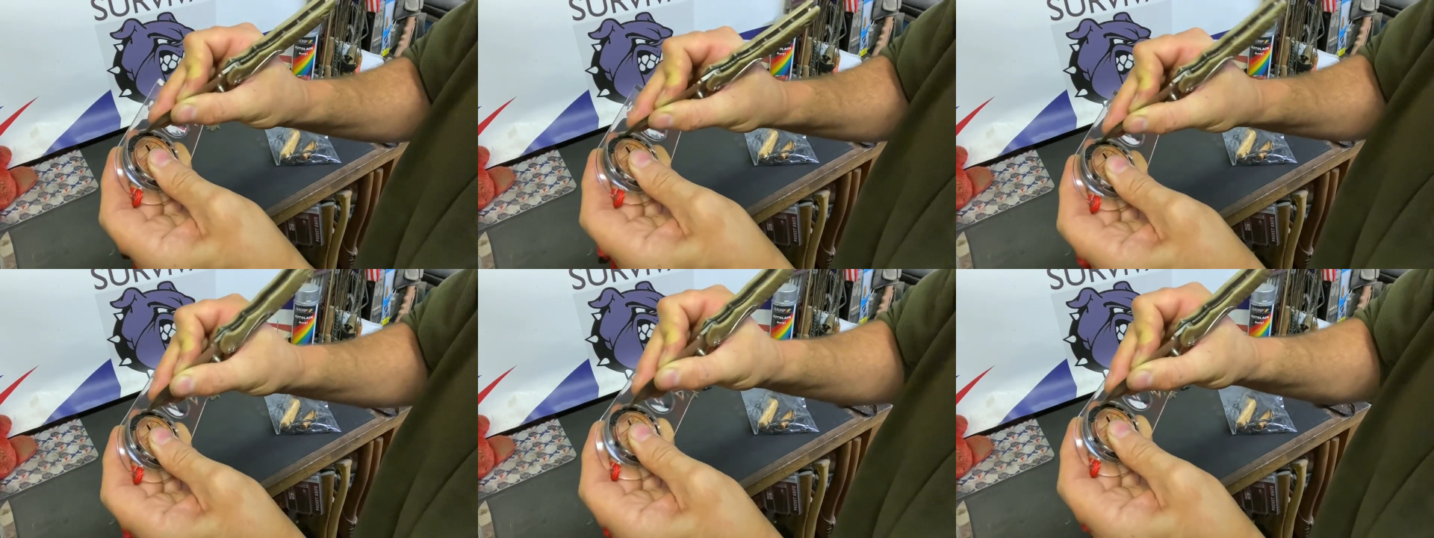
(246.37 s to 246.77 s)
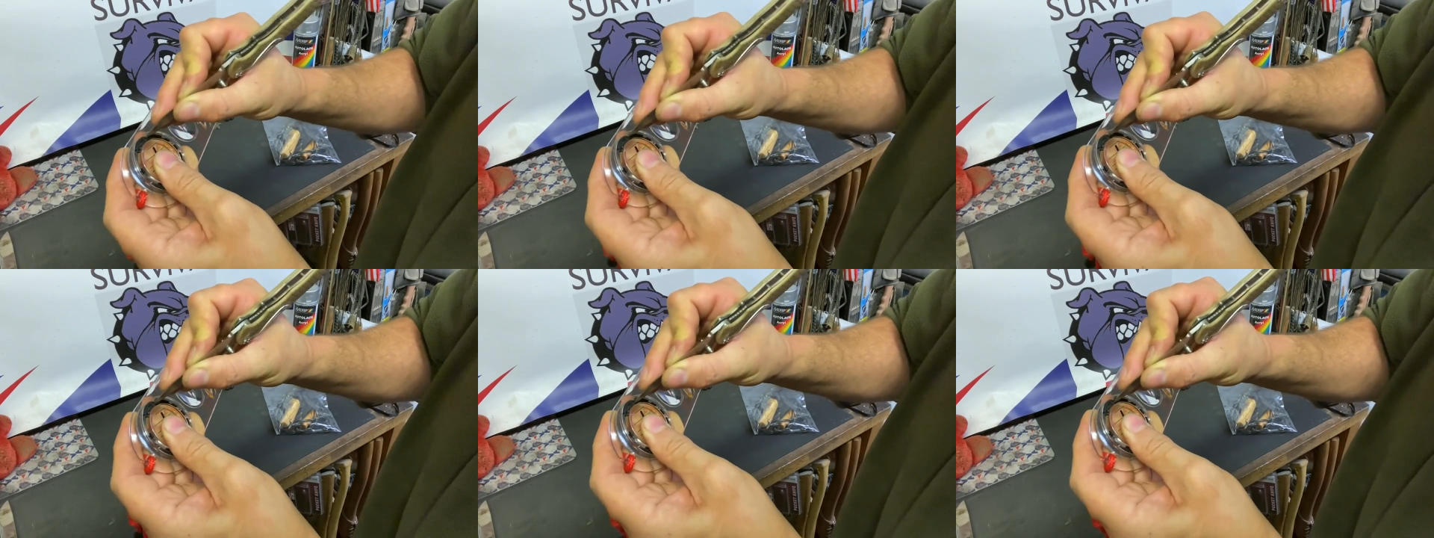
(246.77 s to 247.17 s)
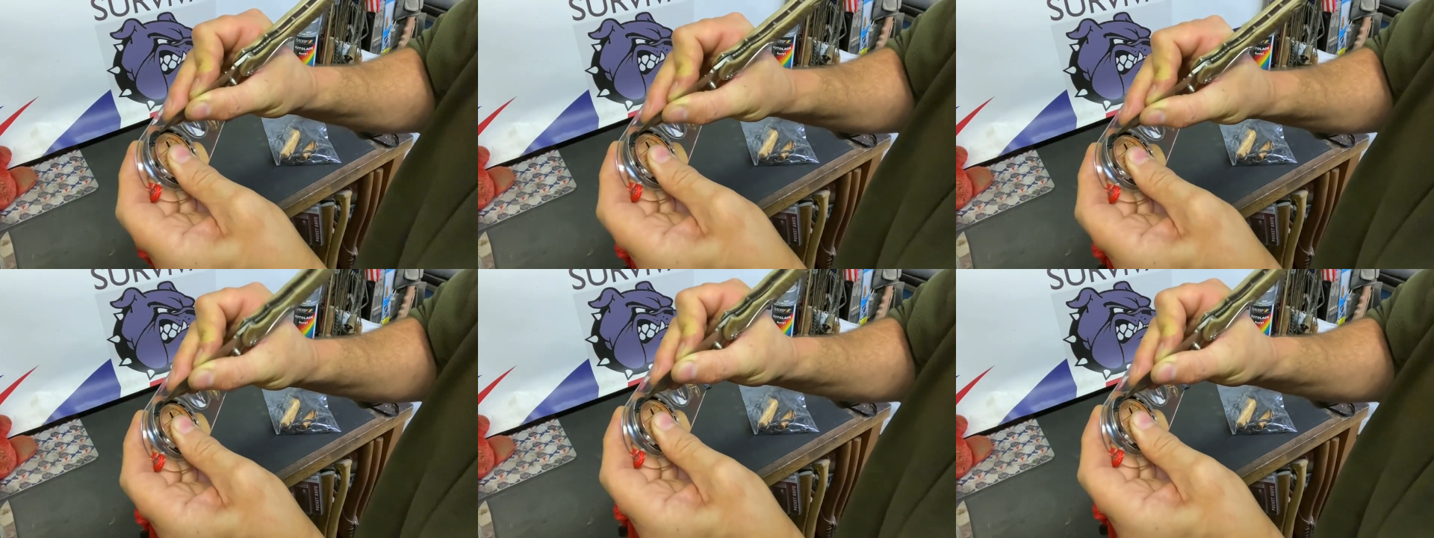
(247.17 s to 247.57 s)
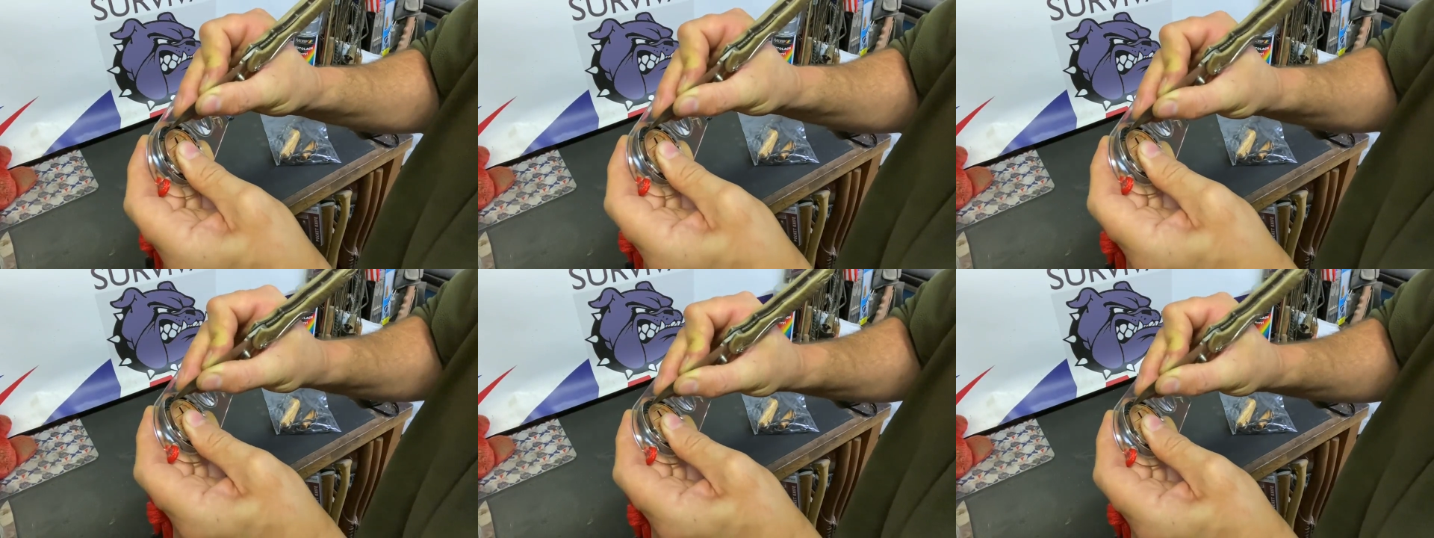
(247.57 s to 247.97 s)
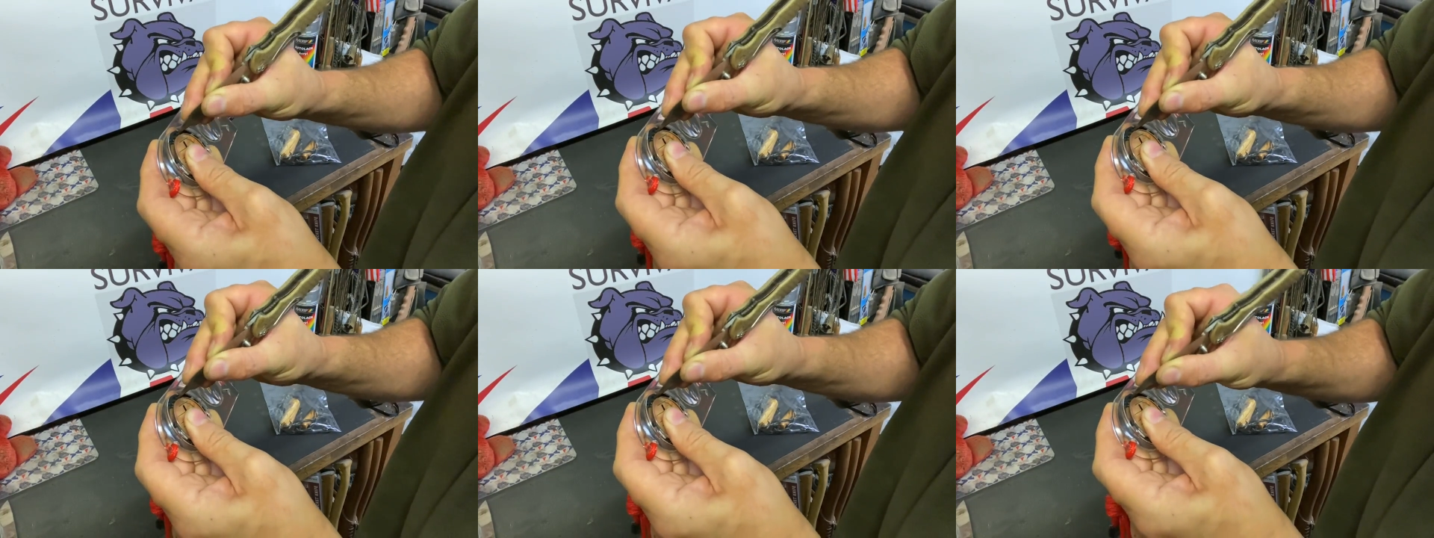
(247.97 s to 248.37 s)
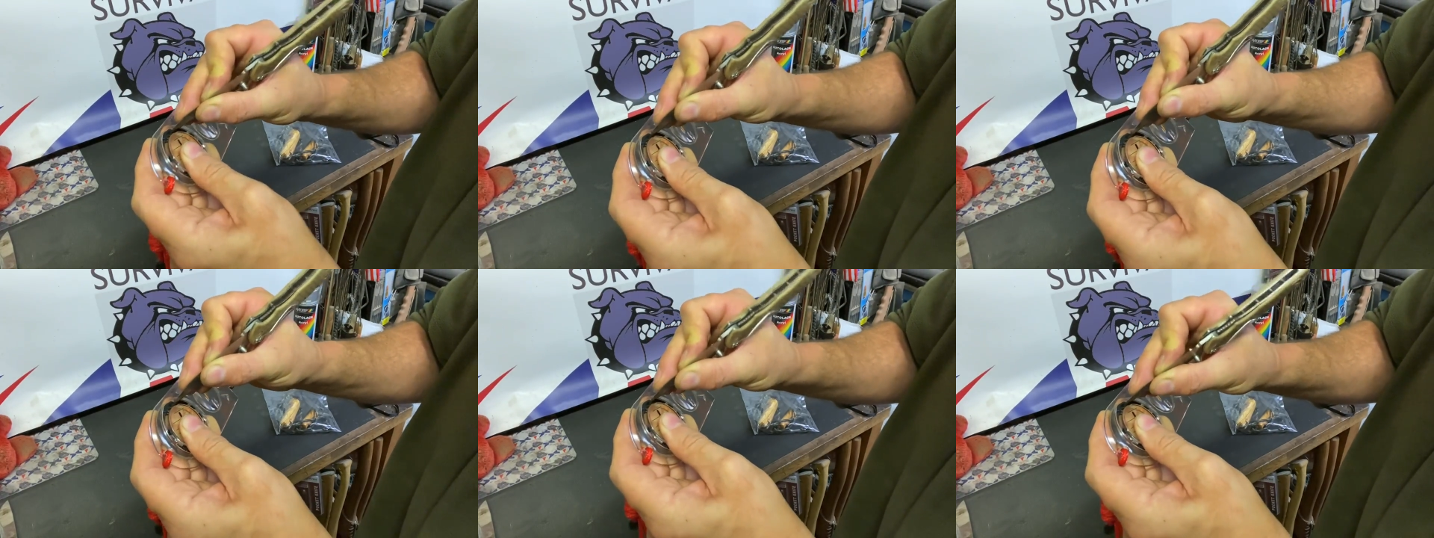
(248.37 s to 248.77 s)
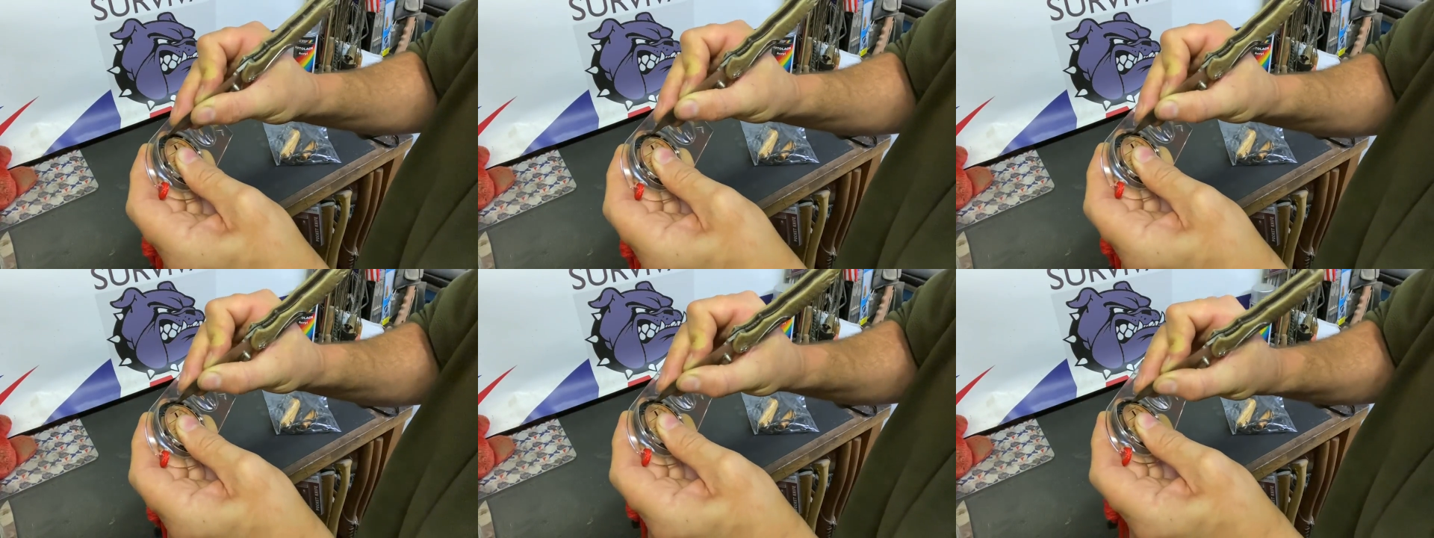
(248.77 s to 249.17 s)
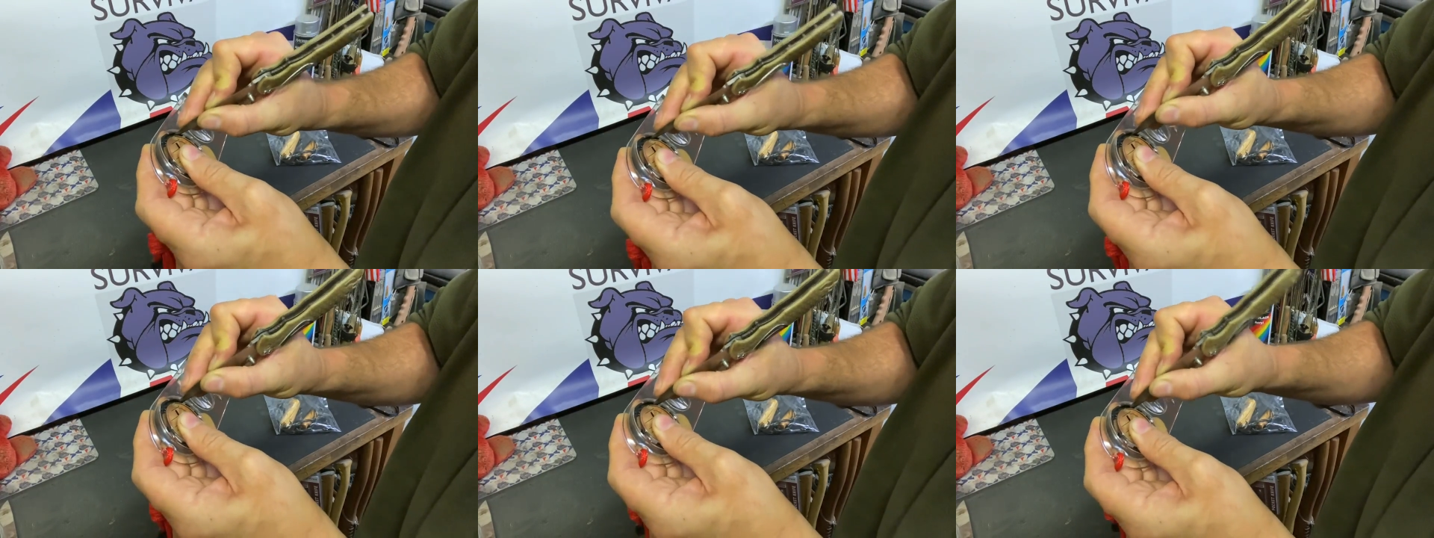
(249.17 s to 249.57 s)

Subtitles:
No face is visible, so there are no lips to read.